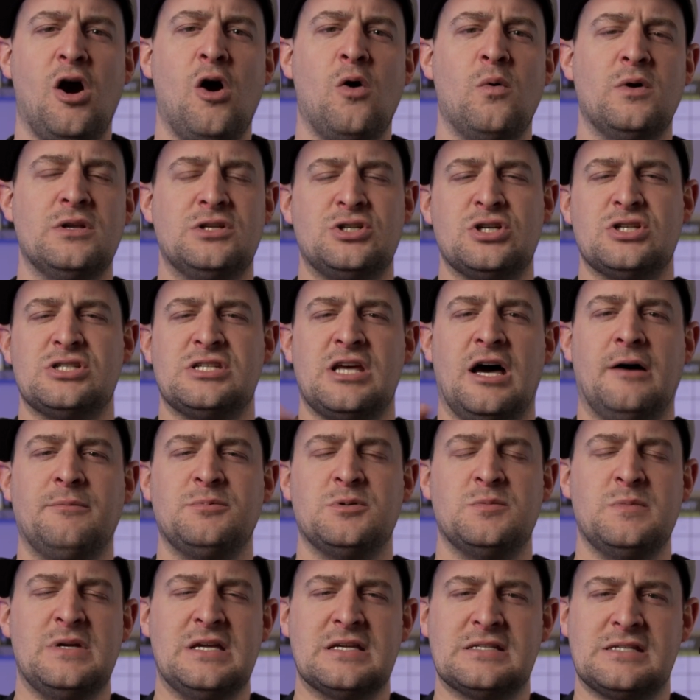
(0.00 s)
oh, it just
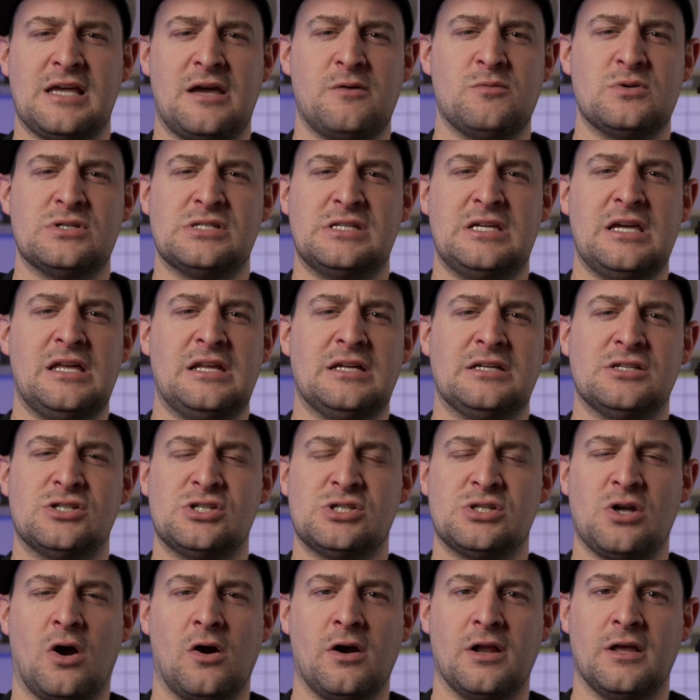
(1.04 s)
helped me as I was getting
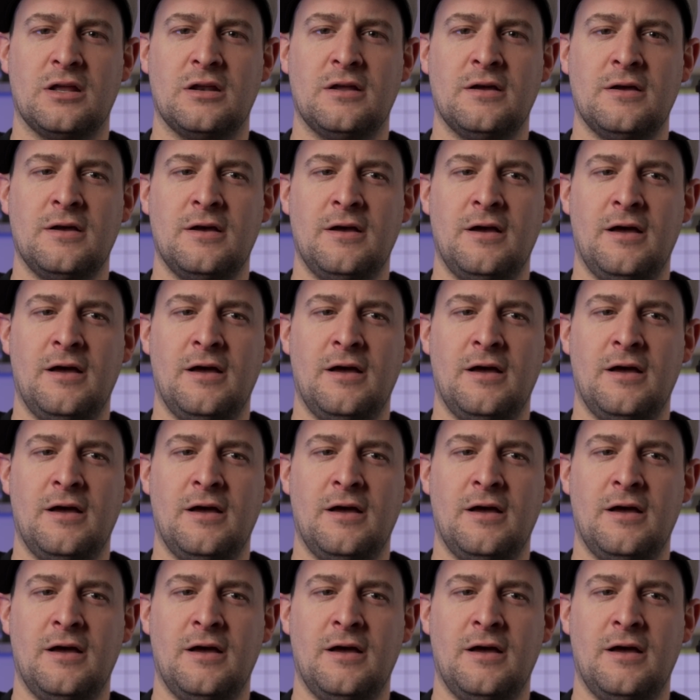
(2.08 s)
started